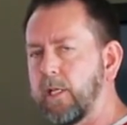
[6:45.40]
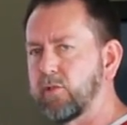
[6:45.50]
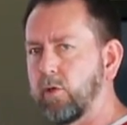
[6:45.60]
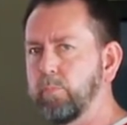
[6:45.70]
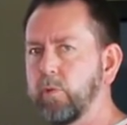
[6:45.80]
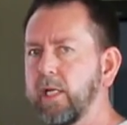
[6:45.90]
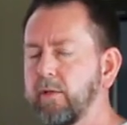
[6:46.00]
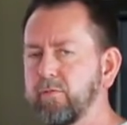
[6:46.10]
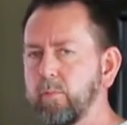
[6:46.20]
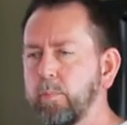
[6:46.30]
as
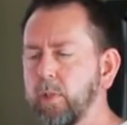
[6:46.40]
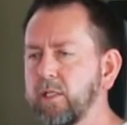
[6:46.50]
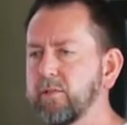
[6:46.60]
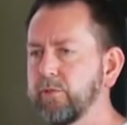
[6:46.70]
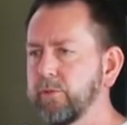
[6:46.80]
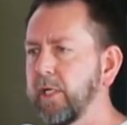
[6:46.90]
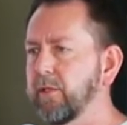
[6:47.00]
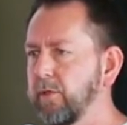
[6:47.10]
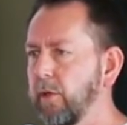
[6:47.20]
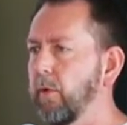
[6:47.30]
operating from a place of
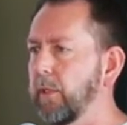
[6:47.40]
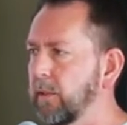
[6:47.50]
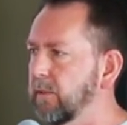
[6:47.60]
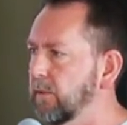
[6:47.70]
direct knowing.